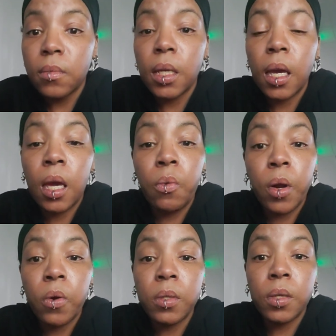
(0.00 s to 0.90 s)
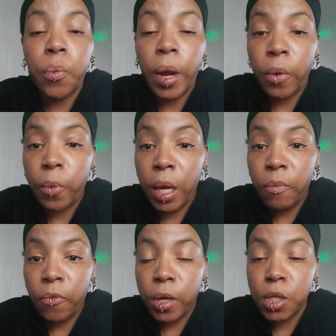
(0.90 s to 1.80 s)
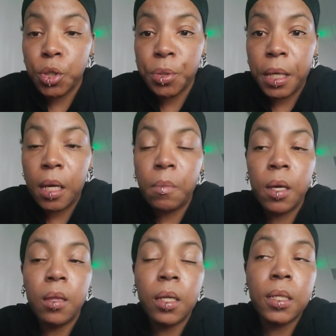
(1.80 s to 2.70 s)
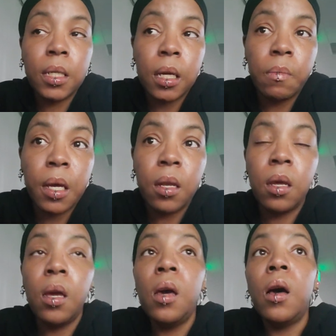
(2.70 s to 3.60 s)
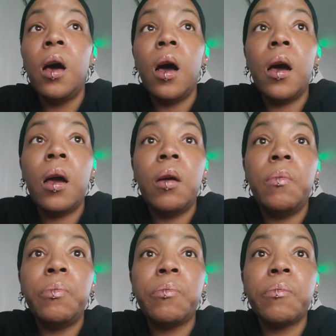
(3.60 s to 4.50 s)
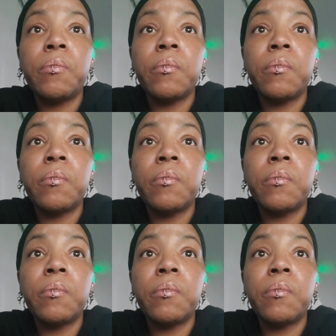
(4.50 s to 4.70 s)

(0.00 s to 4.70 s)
he wrote Requiem for a Dream, The Demon, um,